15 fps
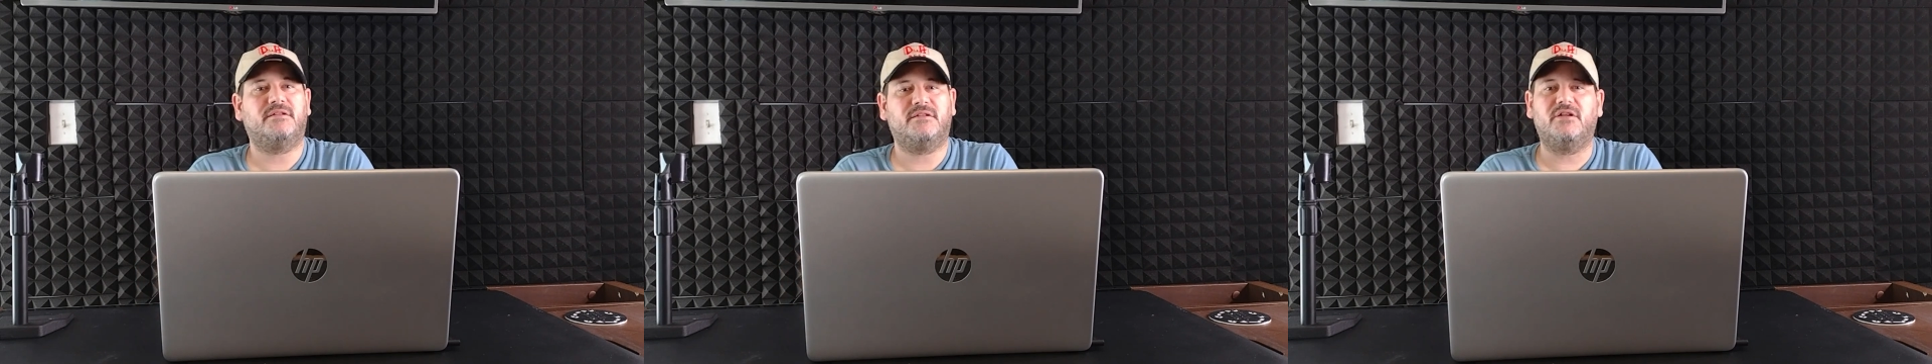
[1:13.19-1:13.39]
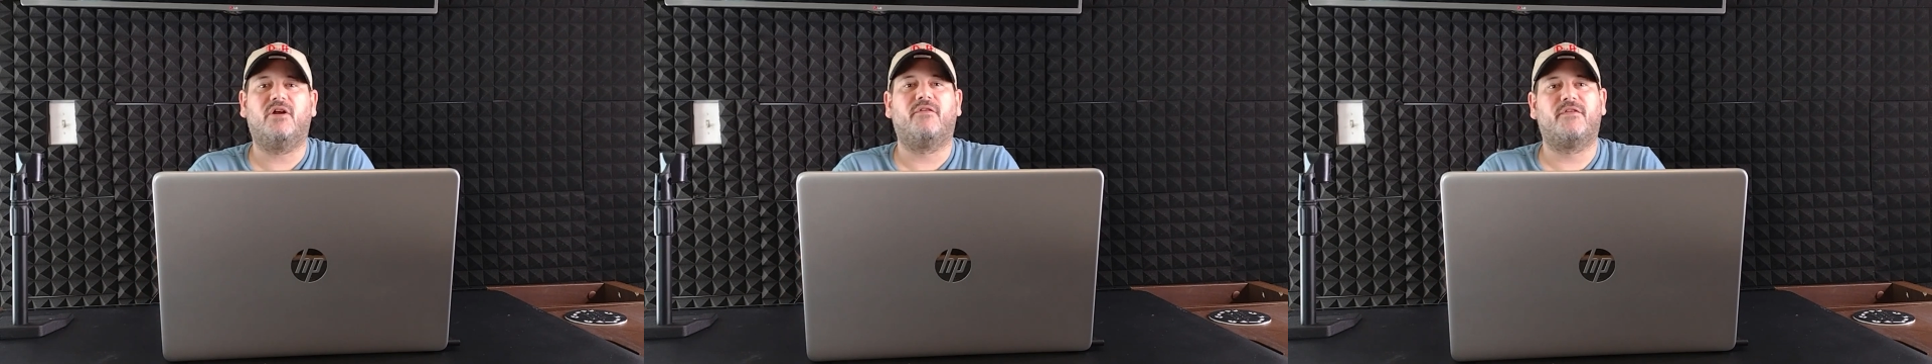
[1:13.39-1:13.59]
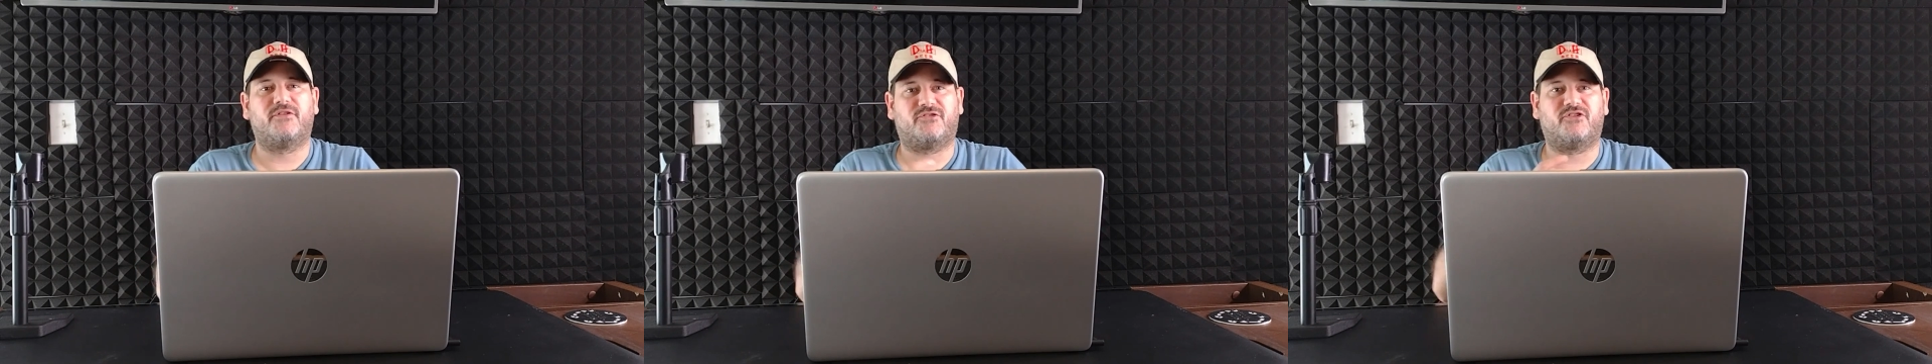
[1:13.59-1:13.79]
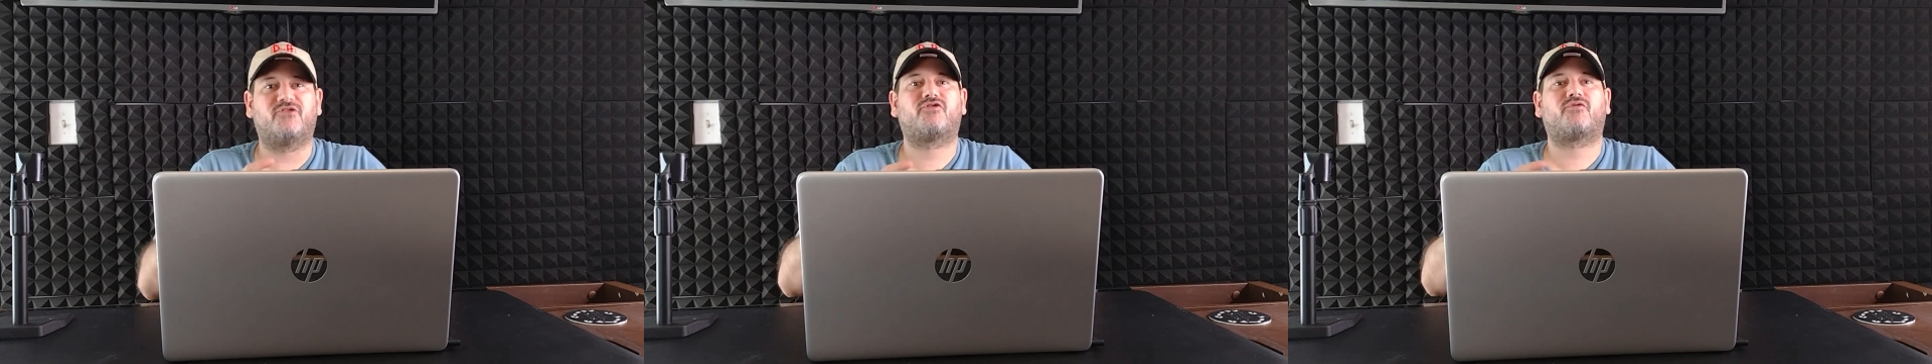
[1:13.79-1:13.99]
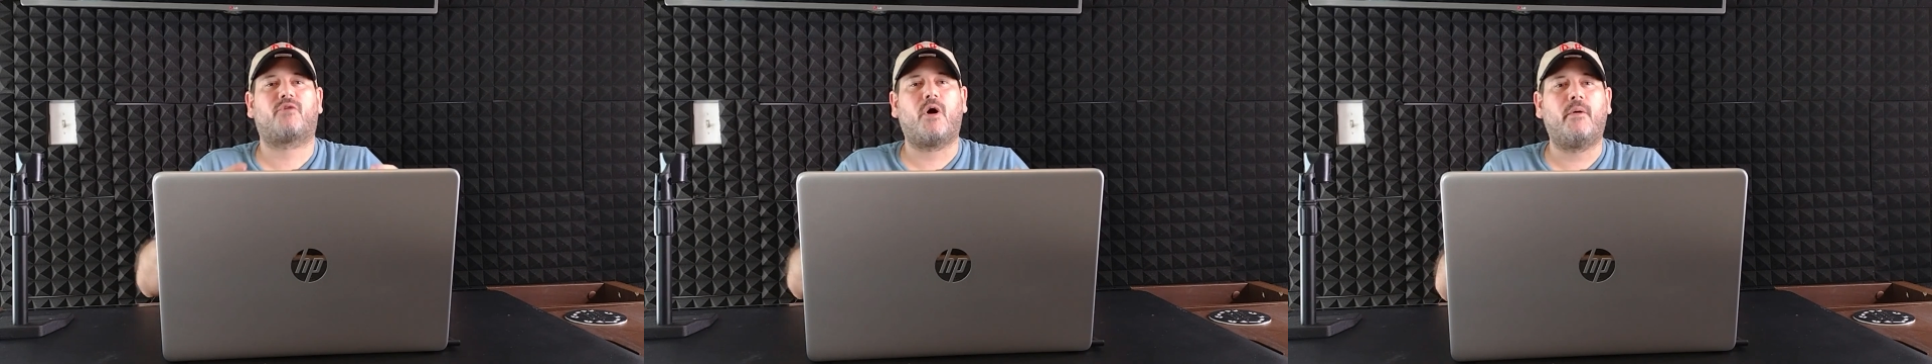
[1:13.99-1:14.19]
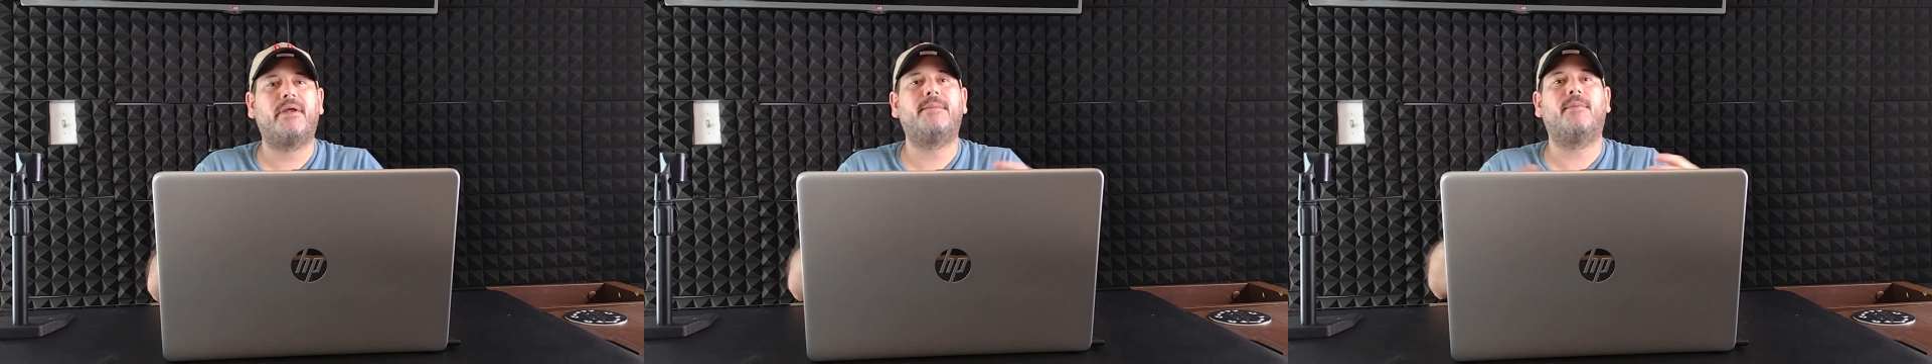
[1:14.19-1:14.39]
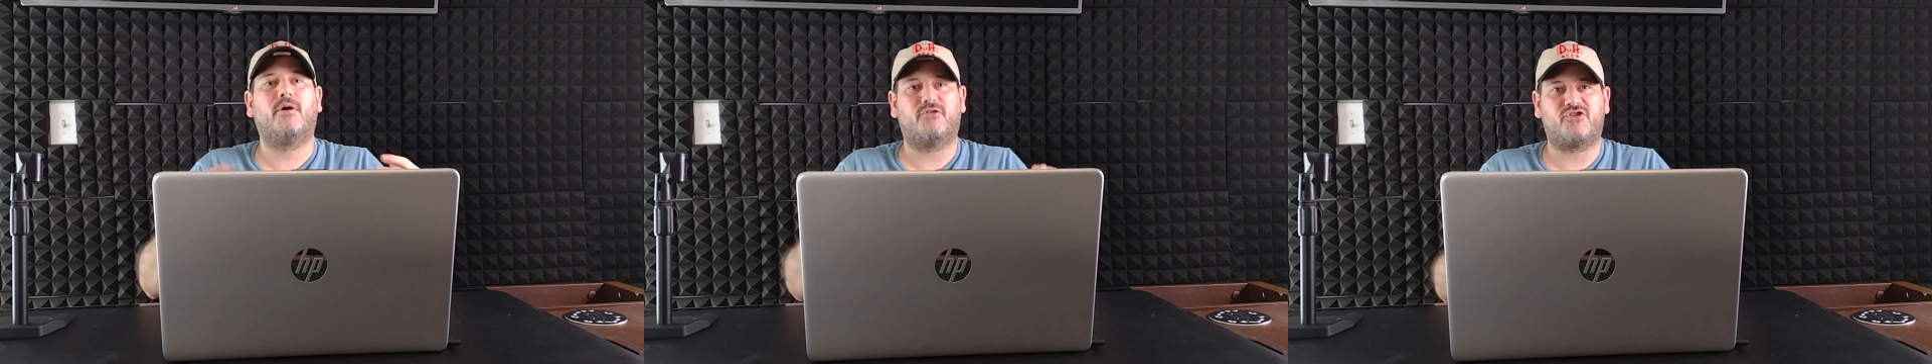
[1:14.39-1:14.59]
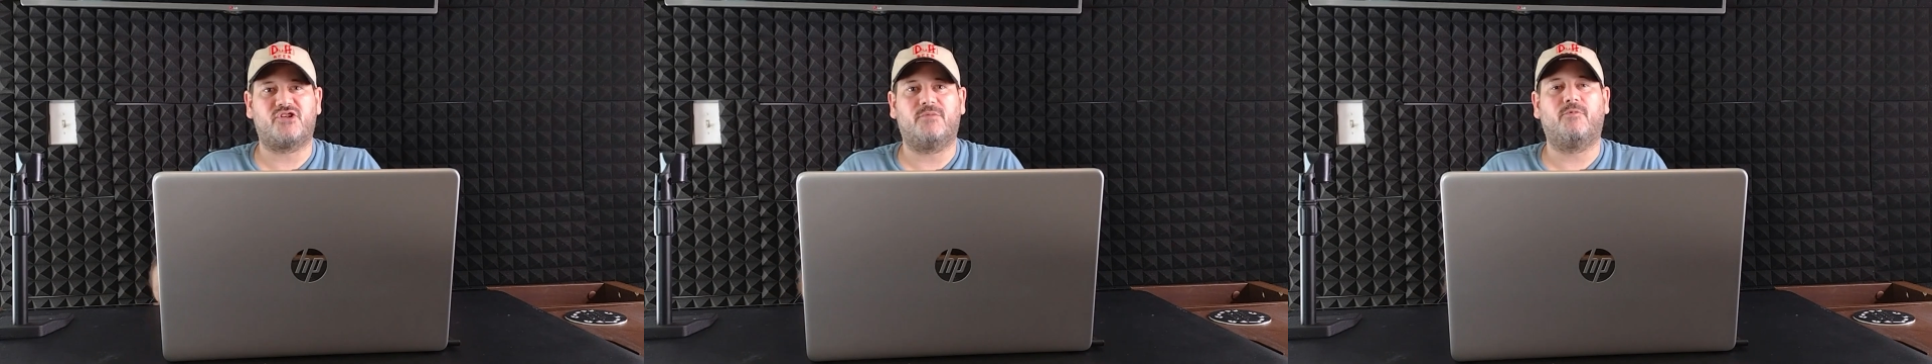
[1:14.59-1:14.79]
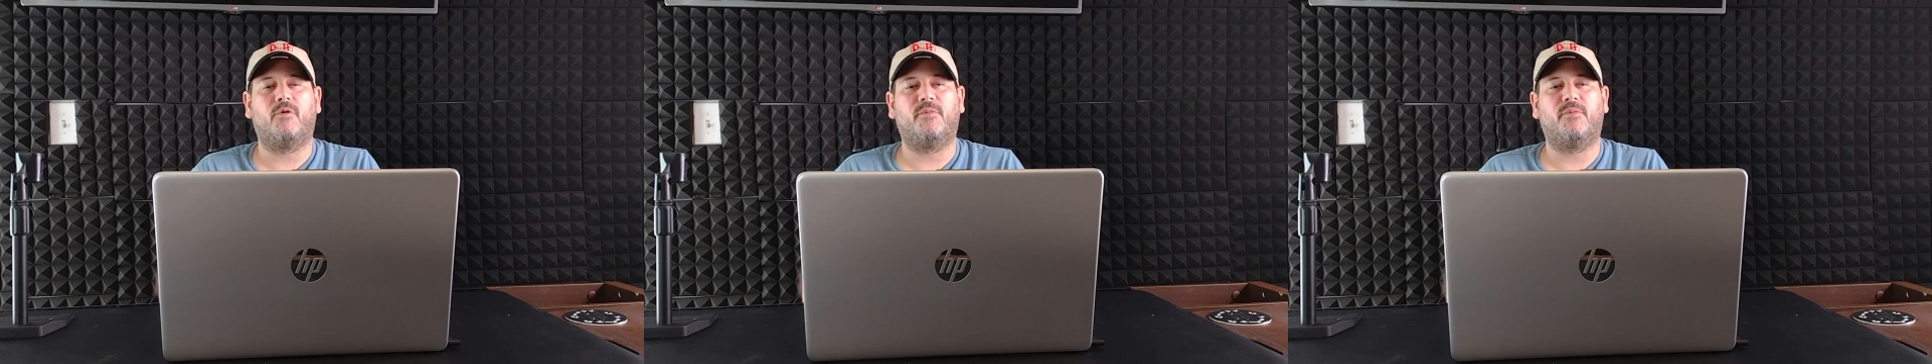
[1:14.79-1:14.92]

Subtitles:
you know, this throwing motion,